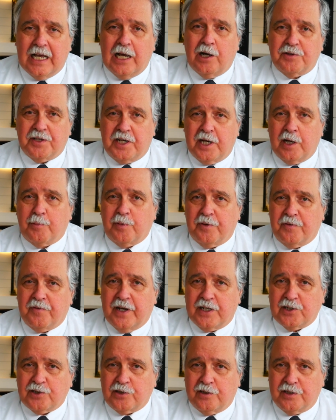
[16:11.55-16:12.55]
healthcare
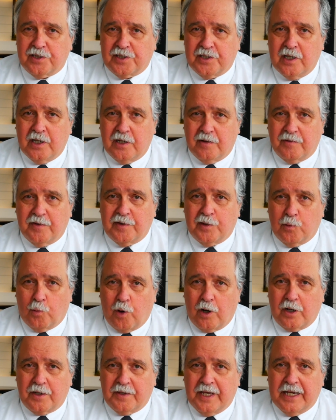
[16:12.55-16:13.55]
professionals for the
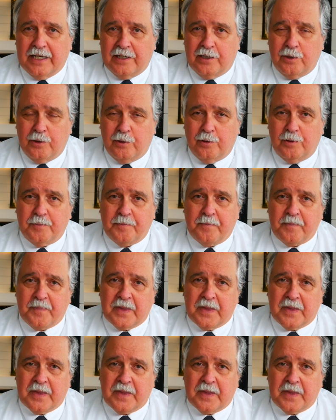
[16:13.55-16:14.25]
work they do.